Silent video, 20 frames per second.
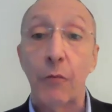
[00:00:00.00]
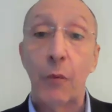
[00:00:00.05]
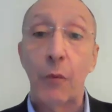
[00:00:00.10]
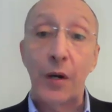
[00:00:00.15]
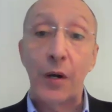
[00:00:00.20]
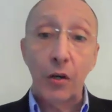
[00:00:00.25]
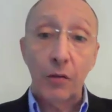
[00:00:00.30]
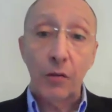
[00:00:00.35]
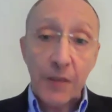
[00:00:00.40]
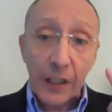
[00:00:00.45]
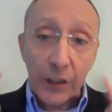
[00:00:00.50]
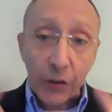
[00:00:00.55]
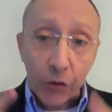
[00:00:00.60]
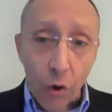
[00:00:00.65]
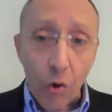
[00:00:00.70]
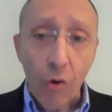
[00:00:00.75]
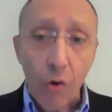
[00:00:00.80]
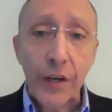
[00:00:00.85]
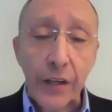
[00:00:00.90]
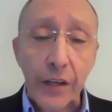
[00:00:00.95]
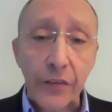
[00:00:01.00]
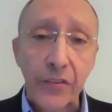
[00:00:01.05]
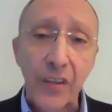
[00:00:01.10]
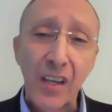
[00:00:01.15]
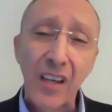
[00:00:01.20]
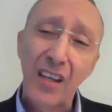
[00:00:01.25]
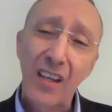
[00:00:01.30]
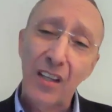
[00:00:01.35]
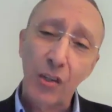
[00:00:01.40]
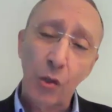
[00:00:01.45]
when you're victorious,
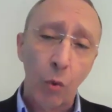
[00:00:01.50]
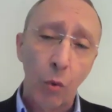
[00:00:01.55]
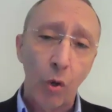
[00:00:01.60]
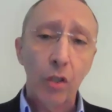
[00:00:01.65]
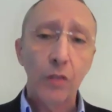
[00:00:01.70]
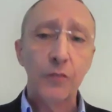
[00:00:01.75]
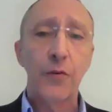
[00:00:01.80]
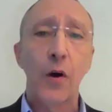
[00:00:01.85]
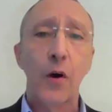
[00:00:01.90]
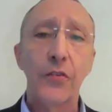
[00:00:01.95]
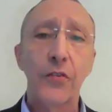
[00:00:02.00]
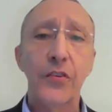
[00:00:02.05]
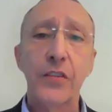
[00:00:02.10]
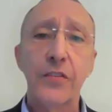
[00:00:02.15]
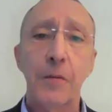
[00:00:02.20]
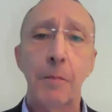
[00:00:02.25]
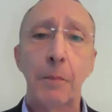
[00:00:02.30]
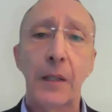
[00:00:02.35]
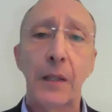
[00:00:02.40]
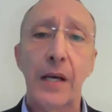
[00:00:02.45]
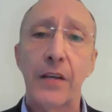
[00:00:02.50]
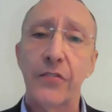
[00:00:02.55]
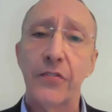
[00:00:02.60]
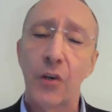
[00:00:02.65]
the world falls into place.